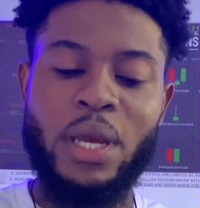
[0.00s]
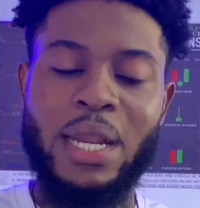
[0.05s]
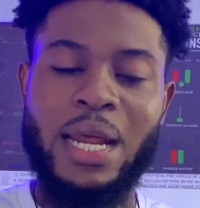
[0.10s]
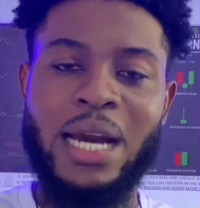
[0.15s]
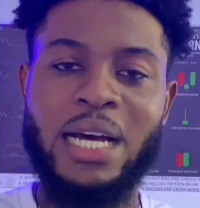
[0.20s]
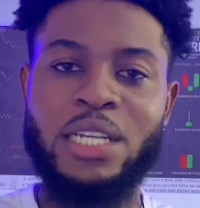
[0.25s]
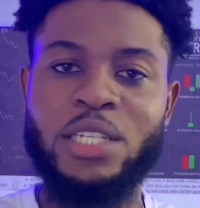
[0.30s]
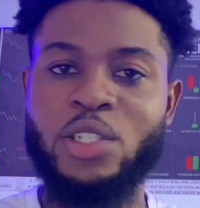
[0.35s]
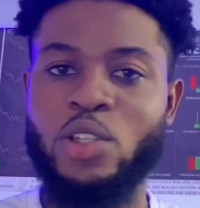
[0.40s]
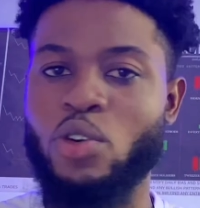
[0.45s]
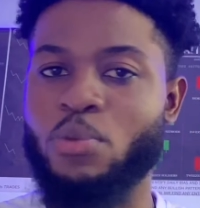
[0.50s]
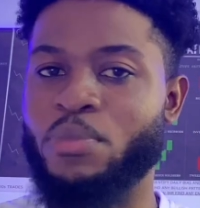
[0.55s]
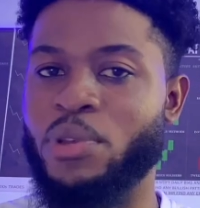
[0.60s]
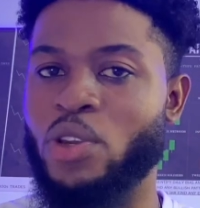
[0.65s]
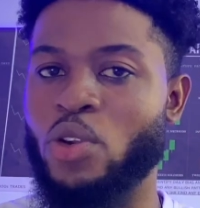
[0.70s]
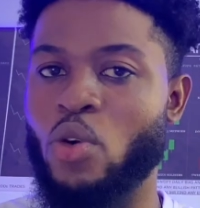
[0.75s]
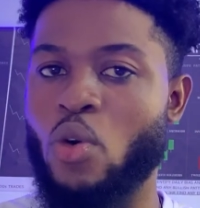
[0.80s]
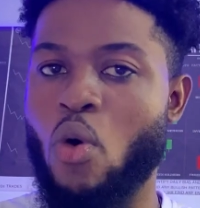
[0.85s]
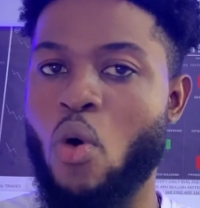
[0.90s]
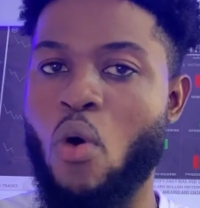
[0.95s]
has not
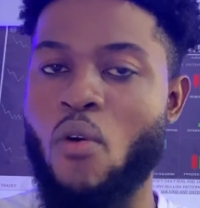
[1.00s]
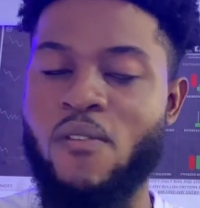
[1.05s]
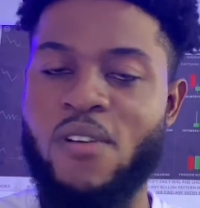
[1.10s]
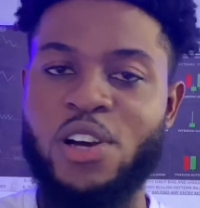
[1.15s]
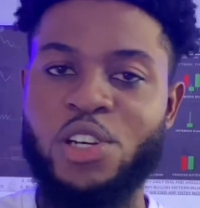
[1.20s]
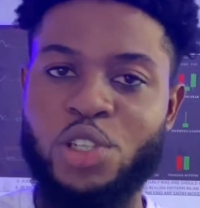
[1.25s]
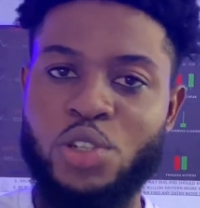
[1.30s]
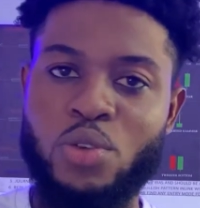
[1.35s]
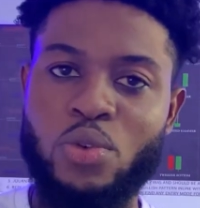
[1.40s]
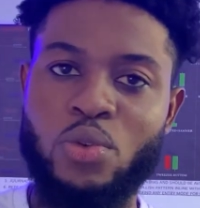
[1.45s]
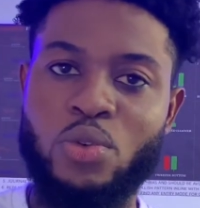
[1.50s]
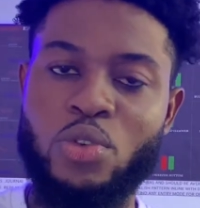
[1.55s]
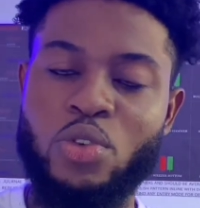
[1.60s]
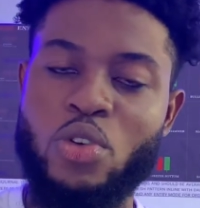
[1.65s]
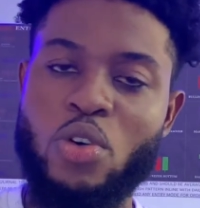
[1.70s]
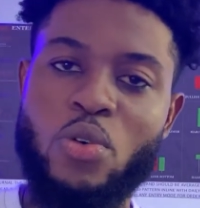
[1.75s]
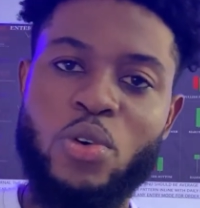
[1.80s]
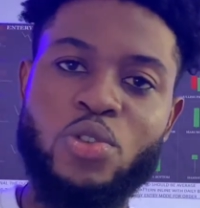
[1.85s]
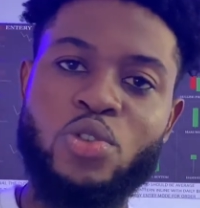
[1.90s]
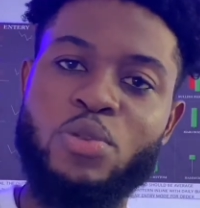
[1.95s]
been oversold. You
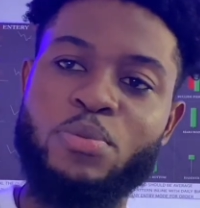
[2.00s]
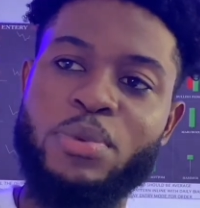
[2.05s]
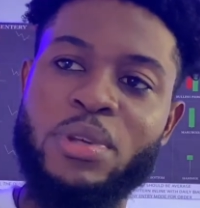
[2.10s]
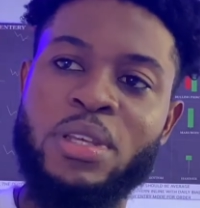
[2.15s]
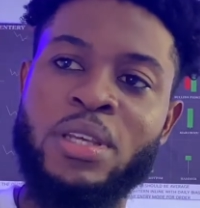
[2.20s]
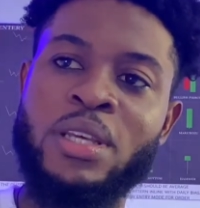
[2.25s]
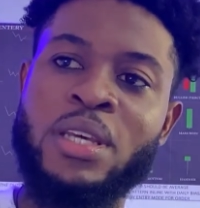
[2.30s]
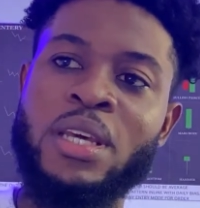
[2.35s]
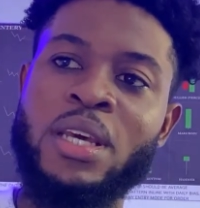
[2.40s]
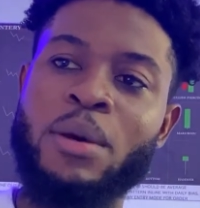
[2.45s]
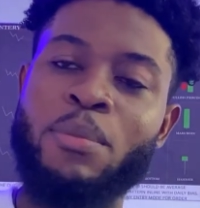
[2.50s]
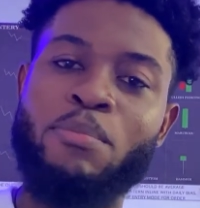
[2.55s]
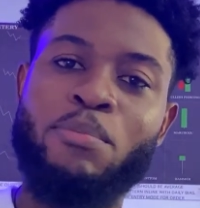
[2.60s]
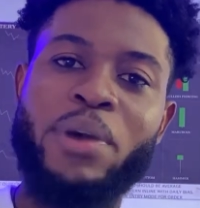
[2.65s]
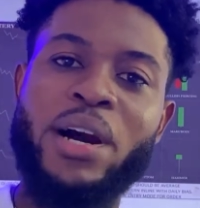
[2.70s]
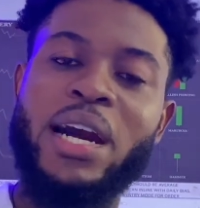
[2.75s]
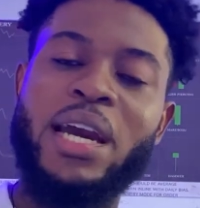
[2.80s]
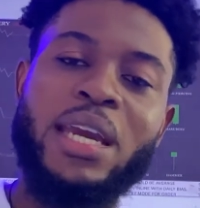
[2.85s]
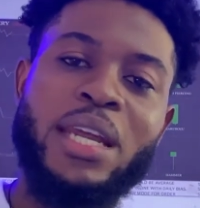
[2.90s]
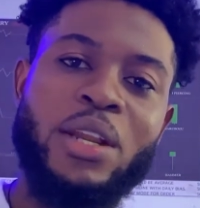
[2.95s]
don't want to be
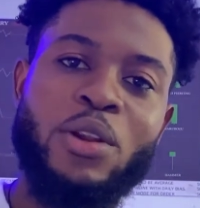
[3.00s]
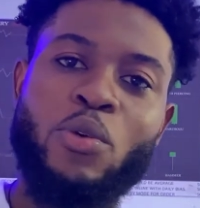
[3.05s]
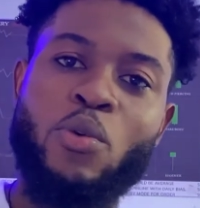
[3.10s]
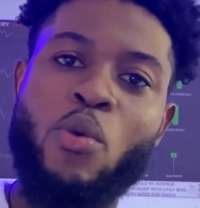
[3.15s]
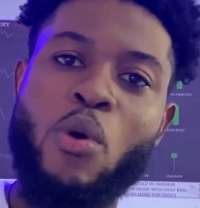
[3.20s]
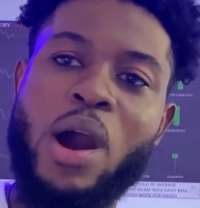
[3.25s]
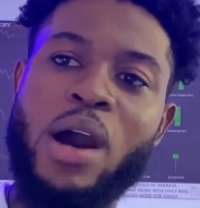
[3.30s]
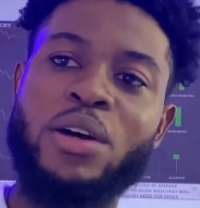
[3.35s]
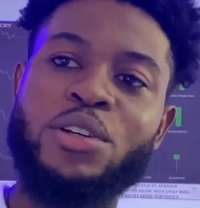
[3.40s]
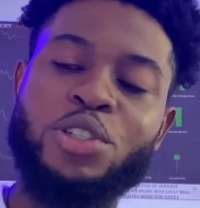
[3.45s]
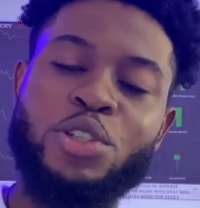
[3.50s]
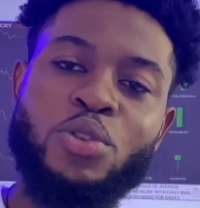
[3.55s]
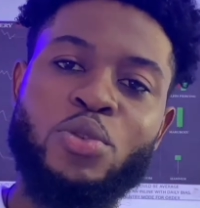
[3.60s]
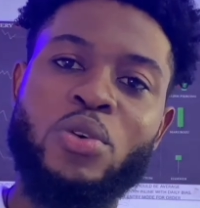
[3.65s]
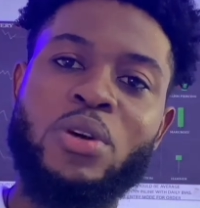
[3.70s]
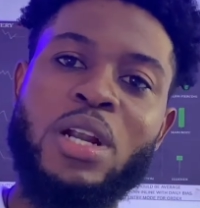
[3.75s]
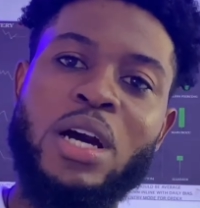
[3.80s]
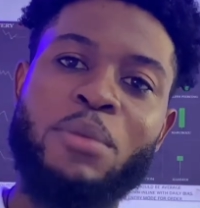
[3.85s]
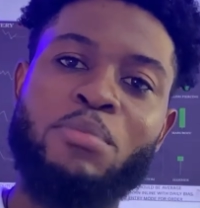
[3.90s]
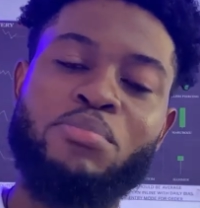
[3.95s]
buying whilst you
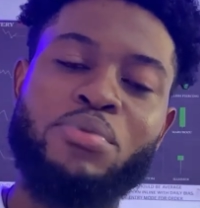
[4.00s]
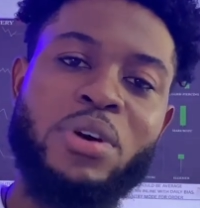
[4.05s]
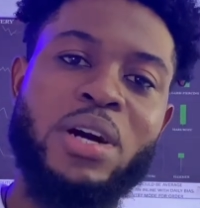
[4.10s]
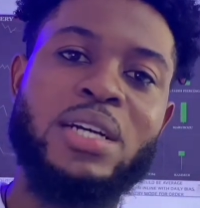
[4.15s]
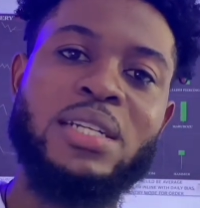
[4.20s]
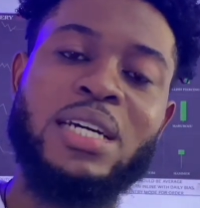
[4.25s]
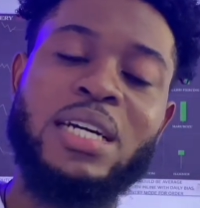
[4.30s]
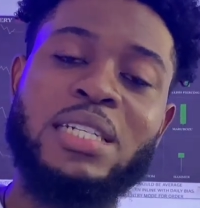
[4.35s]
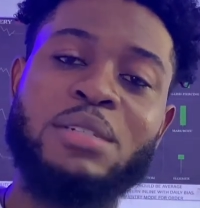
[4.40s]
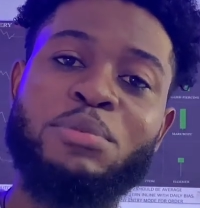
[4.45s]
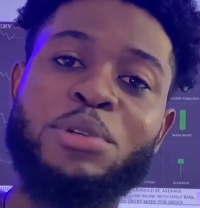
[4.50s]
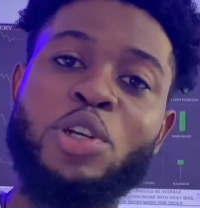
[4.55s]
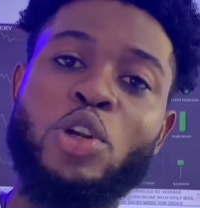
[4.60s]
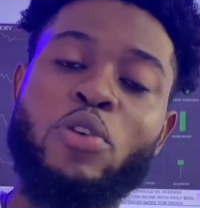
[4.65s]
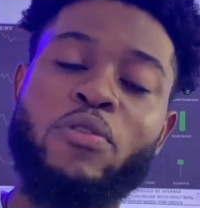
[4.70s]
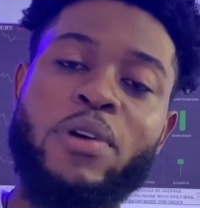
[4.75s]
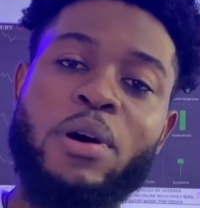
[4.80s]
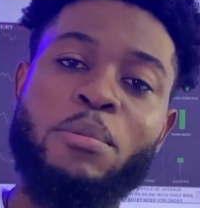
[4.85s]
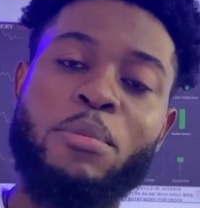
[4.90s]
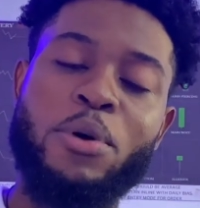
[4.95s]
know that price has been
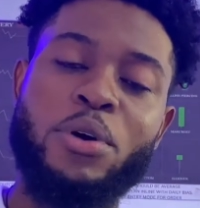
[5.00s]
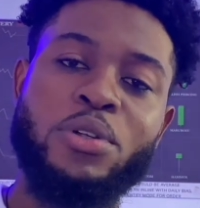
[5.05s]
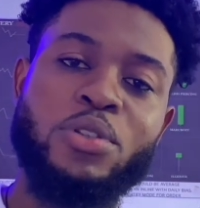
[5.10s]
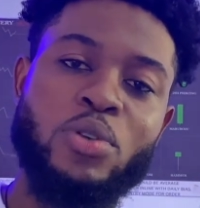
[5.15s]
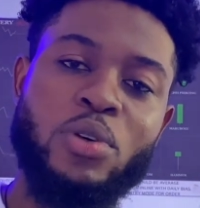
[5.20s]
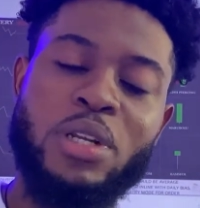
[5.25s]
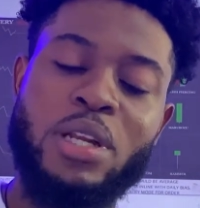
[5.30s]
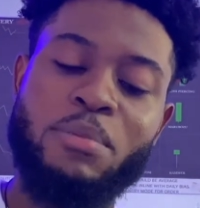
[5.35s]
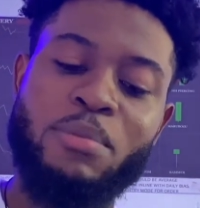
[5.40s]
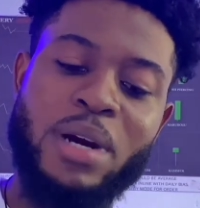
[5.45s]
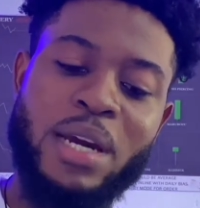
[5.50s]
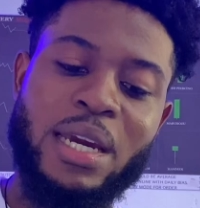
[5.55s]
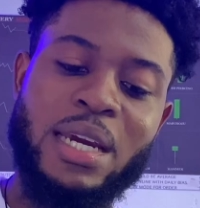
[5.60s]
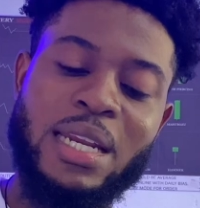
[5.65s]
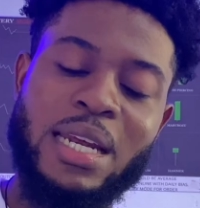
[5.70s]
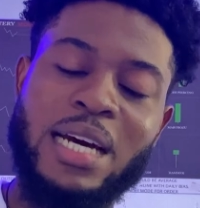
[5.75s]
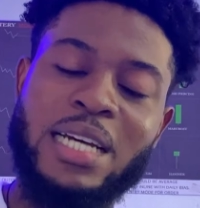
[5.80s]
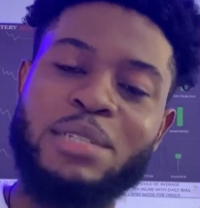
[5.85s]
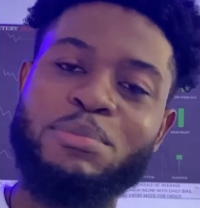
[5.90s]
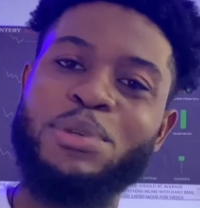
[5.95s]
overbought or the market
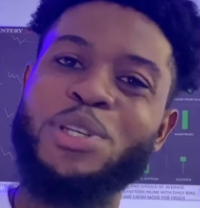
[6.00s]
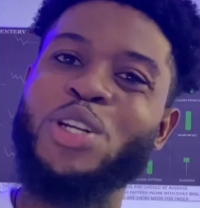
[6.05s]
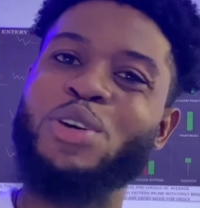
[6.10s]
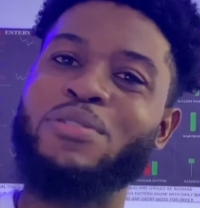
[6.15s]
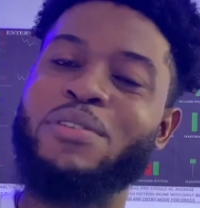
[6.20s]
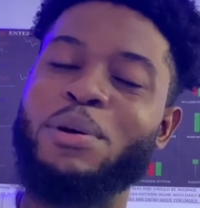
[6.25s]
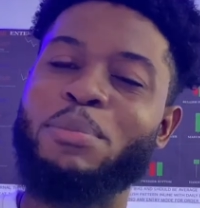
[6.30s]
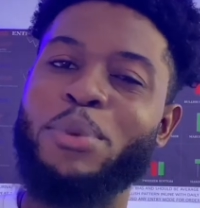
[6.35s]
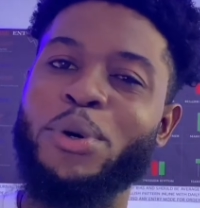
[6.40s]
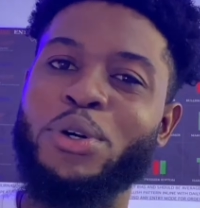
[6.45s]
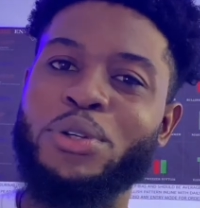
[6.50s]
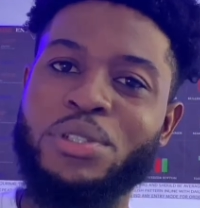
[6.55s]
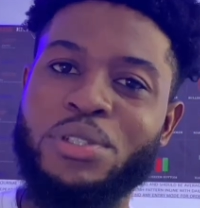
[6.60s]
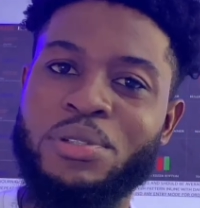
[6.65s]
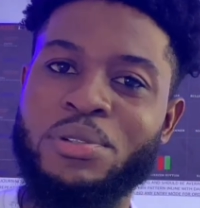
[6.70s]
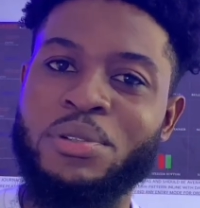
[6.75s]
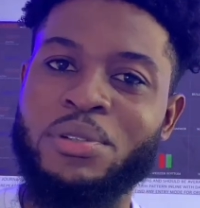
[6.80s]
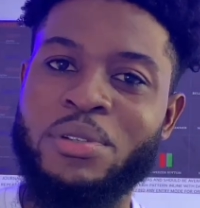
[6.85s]
has been overbought.